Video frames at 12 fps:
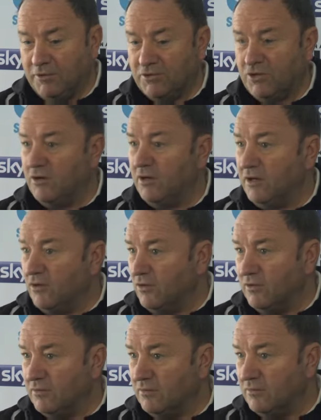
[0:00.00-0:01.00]
but certainly
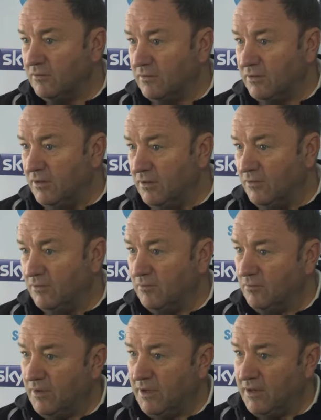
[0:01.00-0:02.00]
not, you
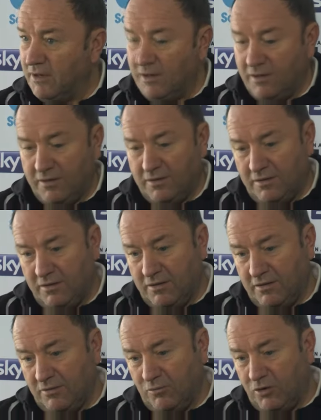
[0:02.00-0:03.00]
know, making it
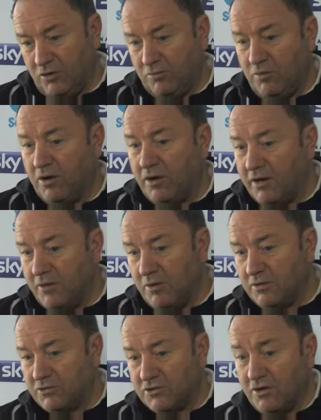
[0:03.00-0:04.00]
uh, worthwhile
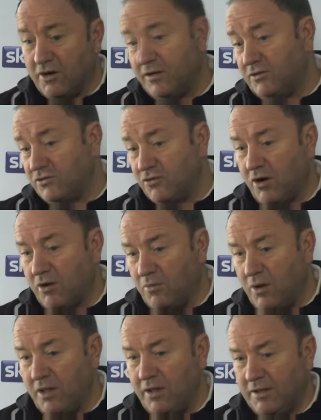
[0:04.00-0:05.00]
anyone signing straight
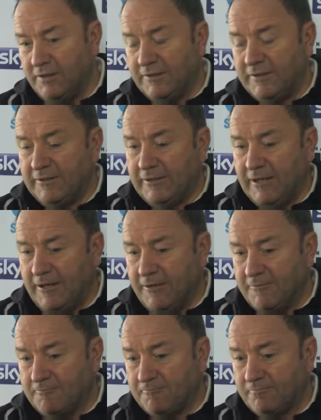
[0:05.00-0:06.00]
away.
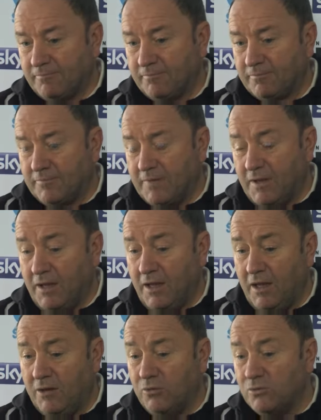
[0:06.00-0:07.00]
Um,
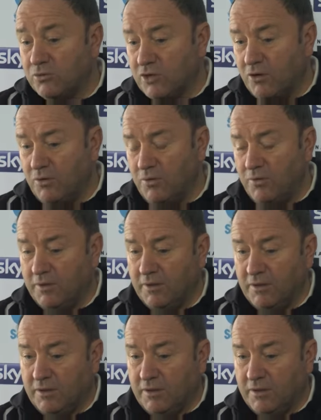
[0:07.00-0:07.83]
and also,